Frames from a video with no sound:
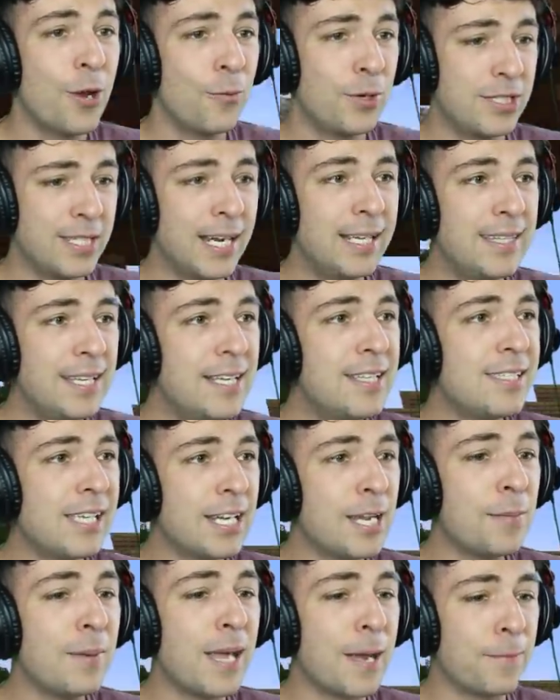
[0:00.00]
which I think is
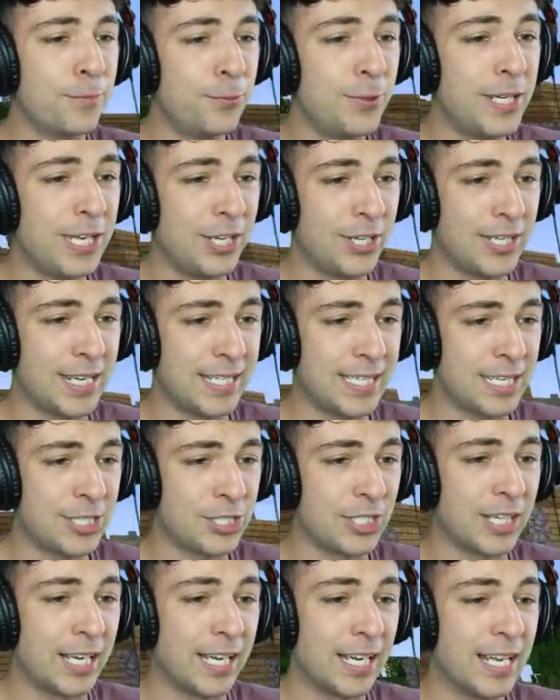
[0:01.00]
going to be a pretty good
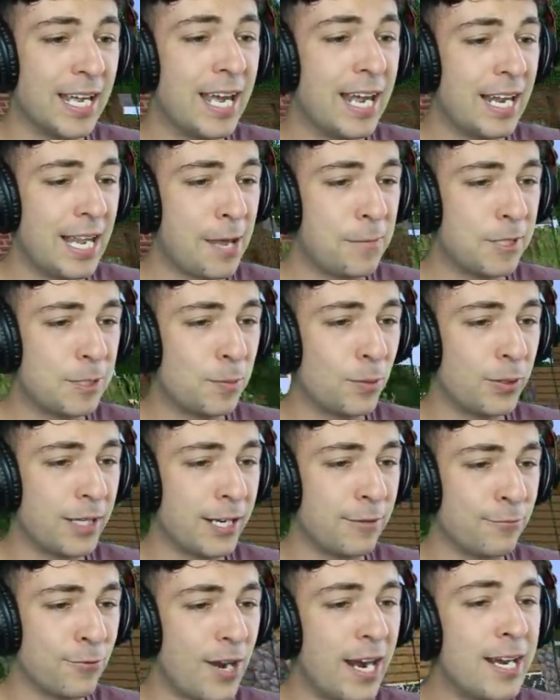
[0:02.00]
addition. Let me spawn
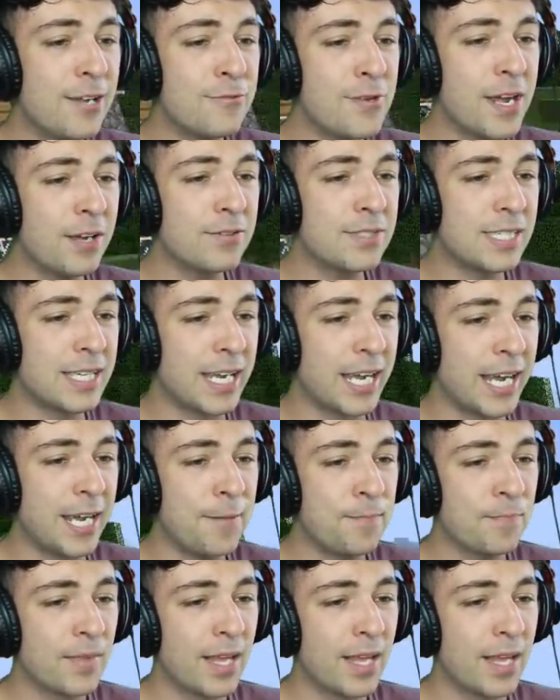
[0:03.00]
it right around here.